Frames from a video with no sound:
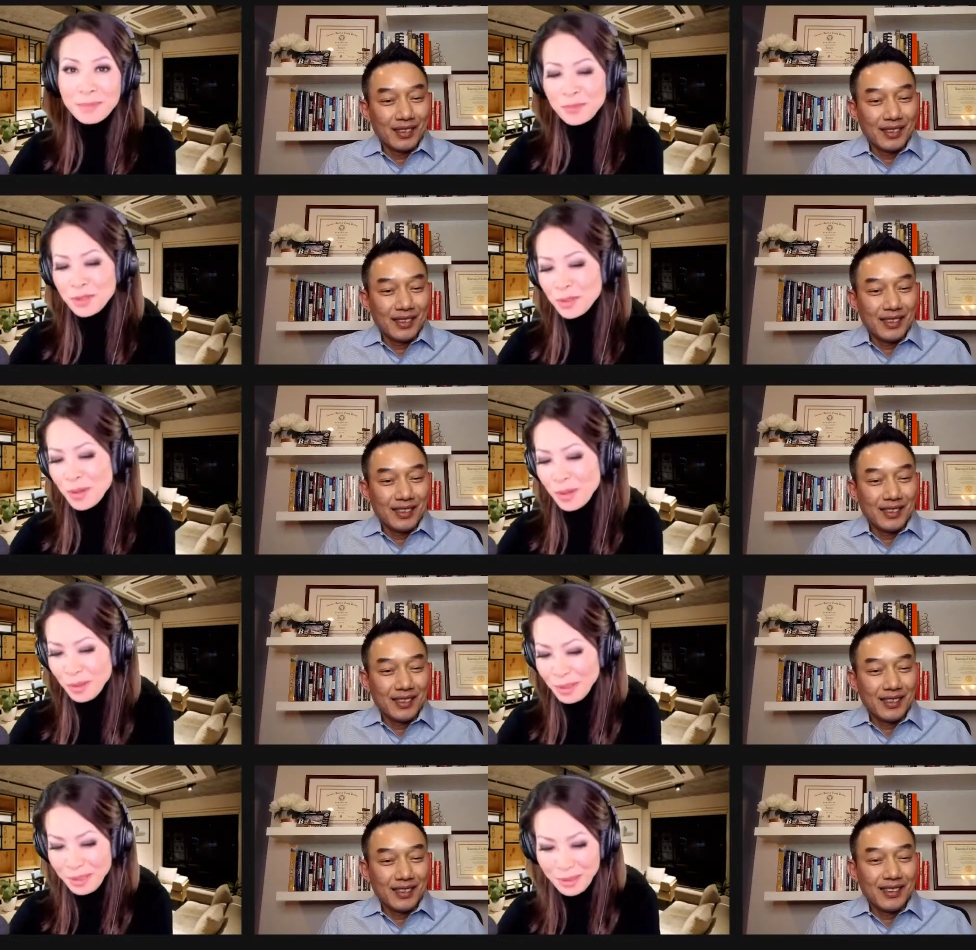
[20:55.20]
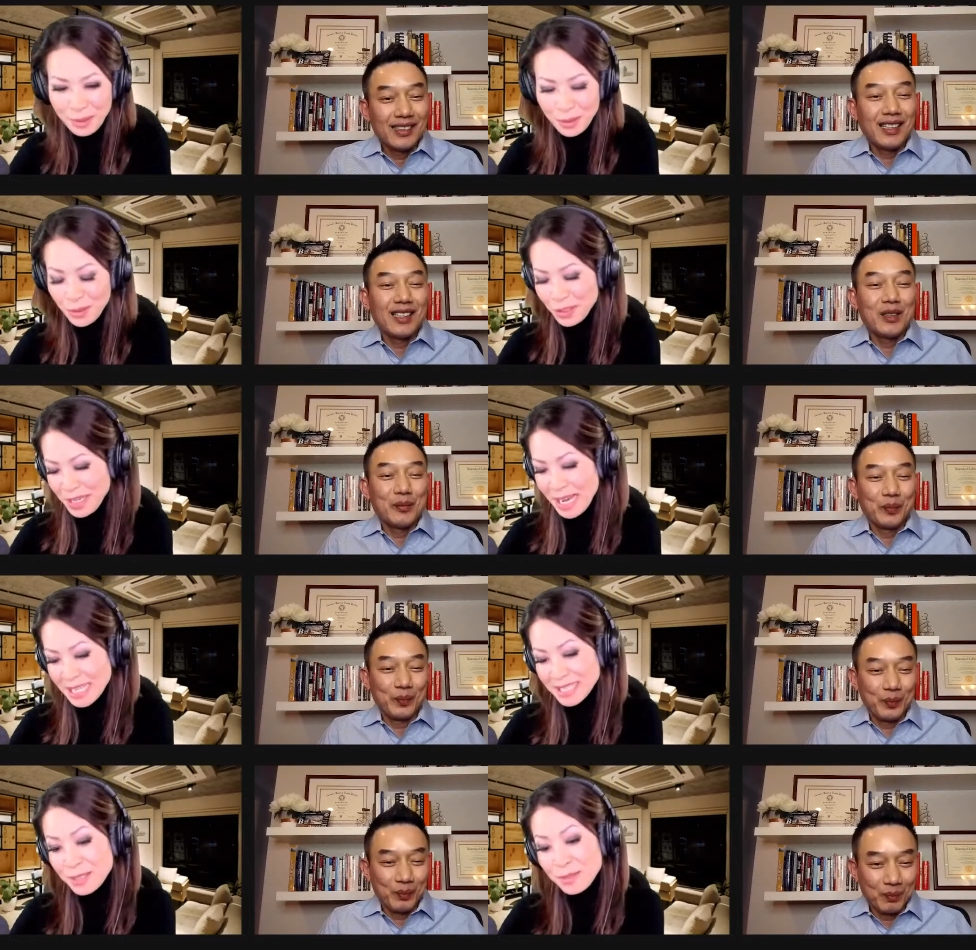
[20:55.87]
Speaker 1: You you look
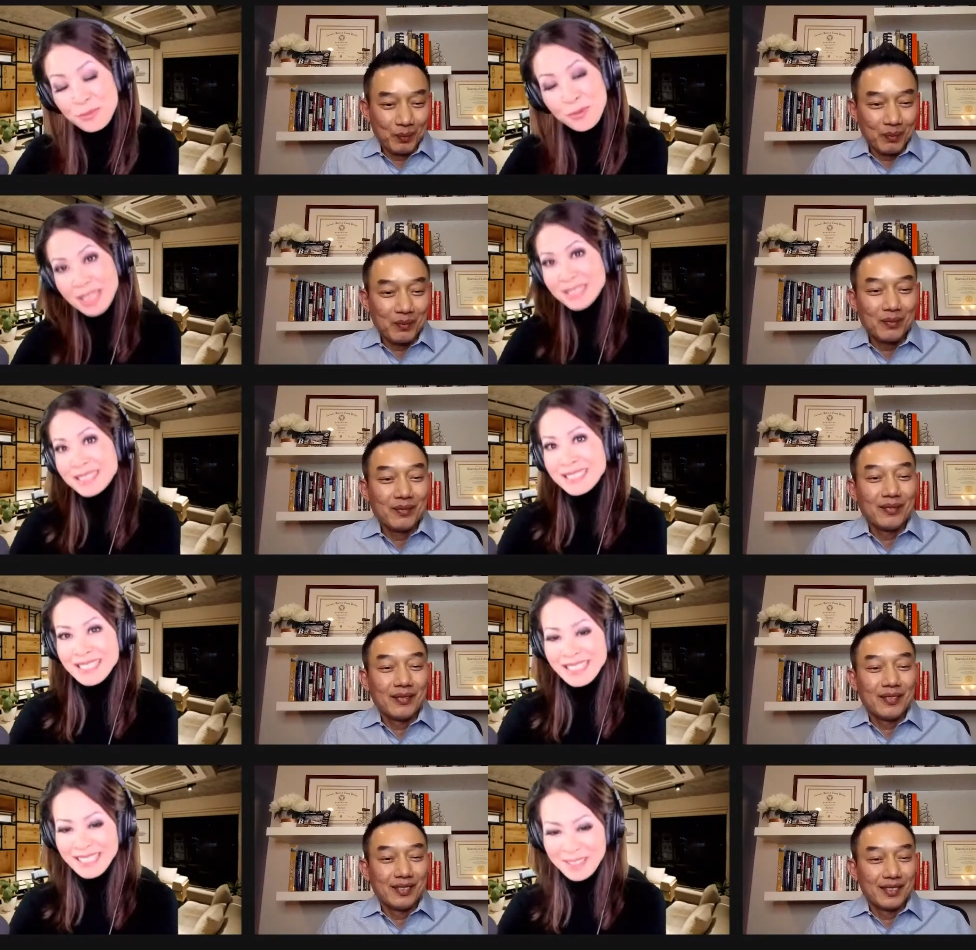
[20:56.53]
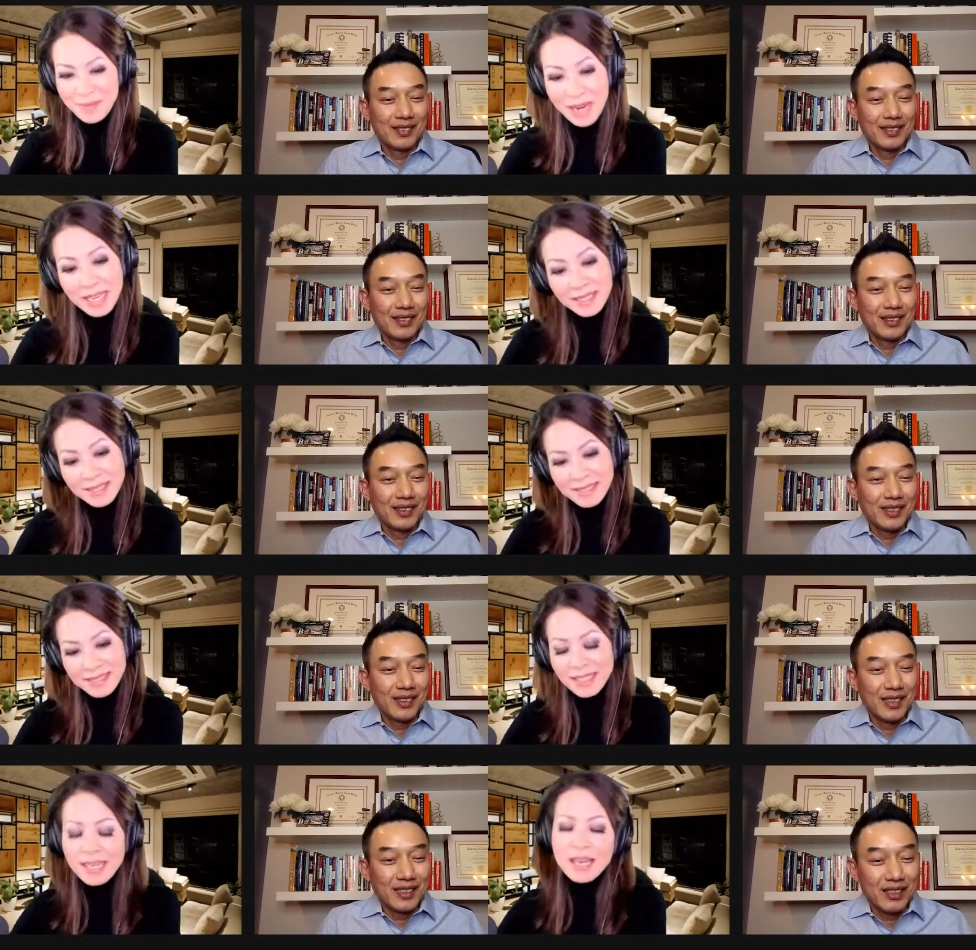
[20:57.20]
nice and rested, right?"
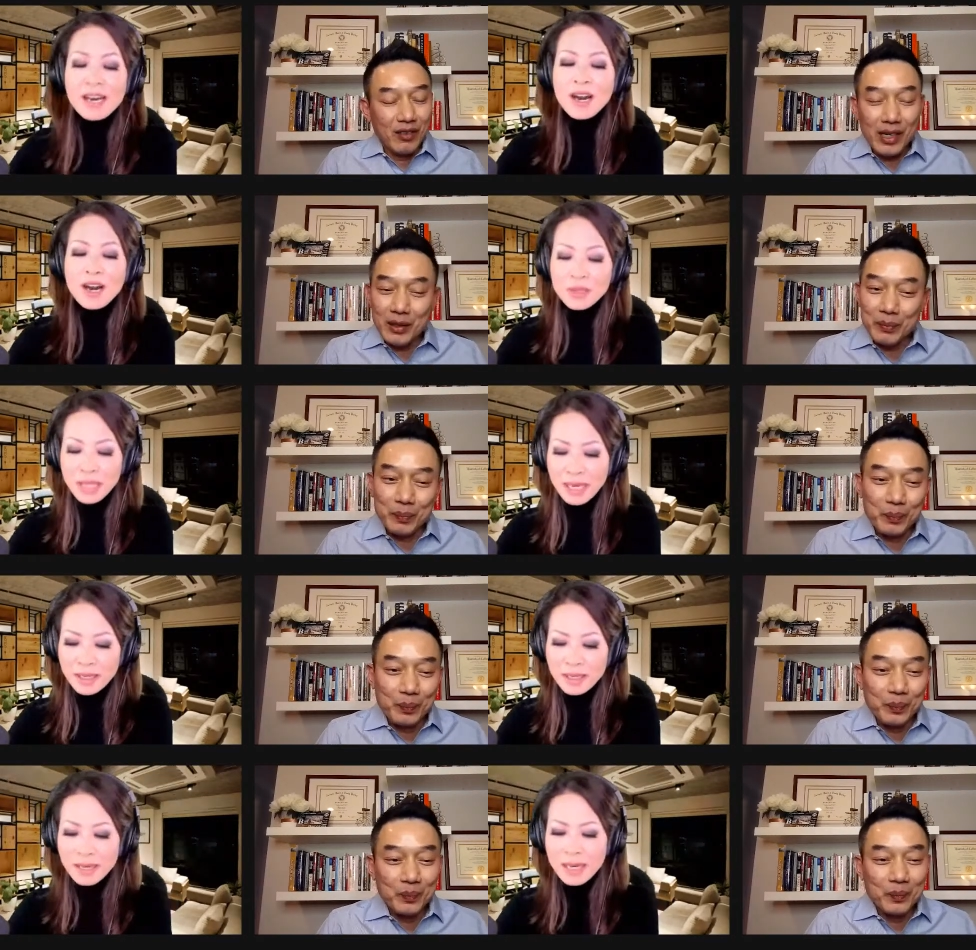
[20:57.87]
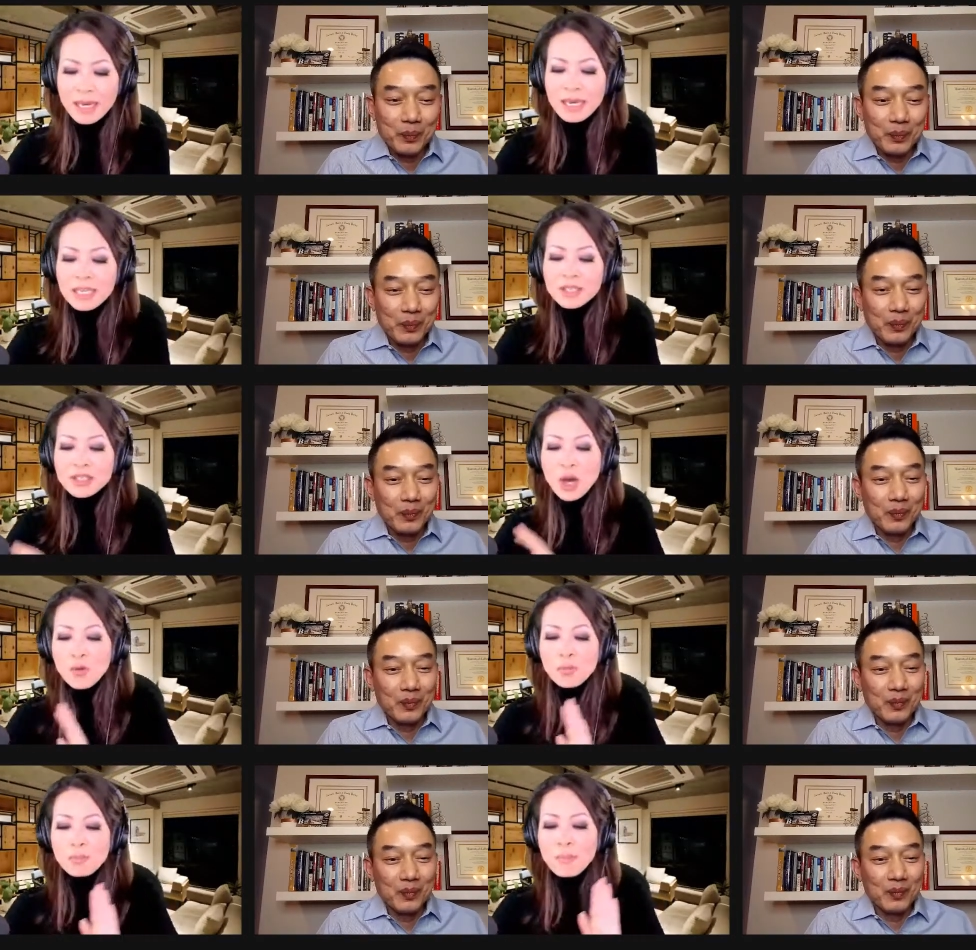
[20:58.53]
Okay. Right. So
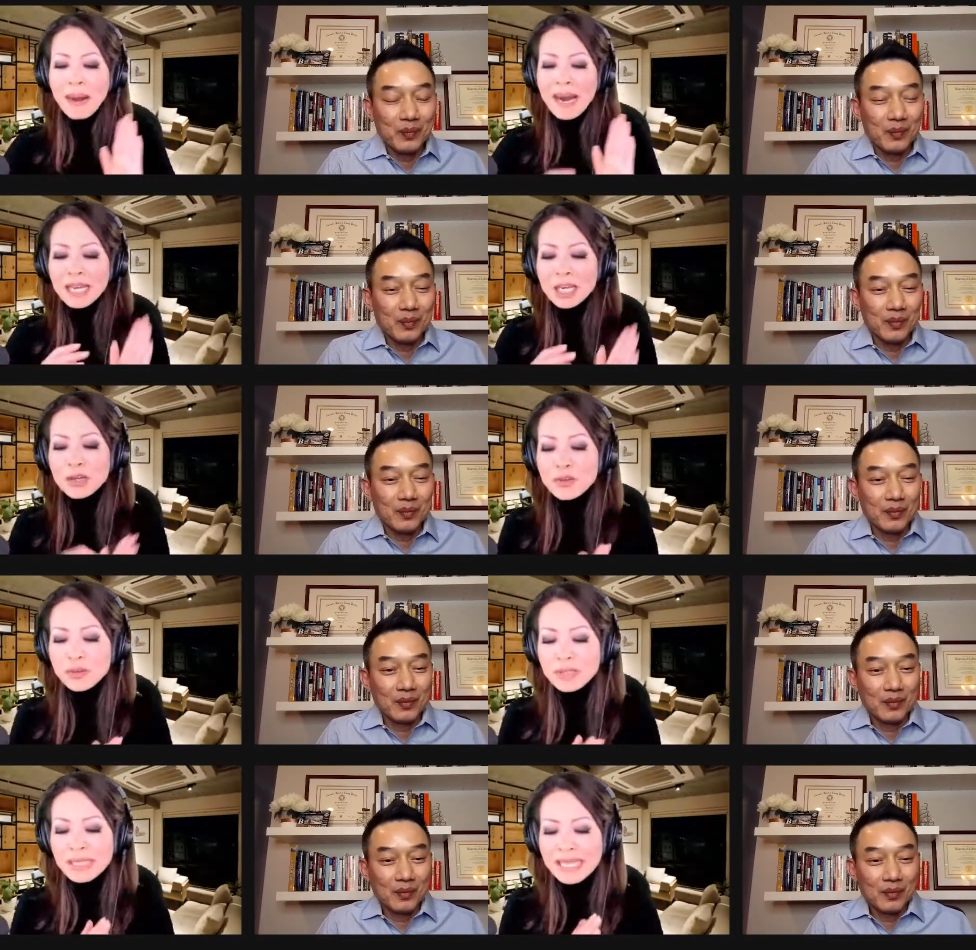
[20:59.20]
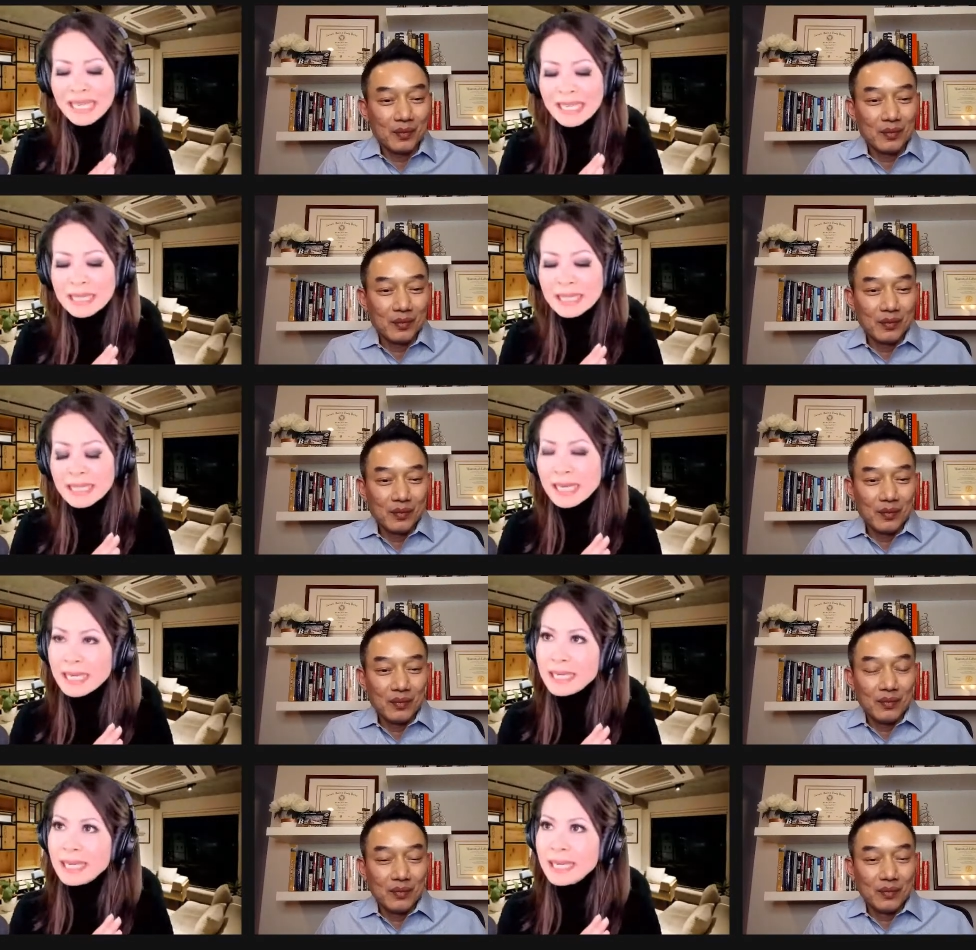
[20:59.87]
micro needling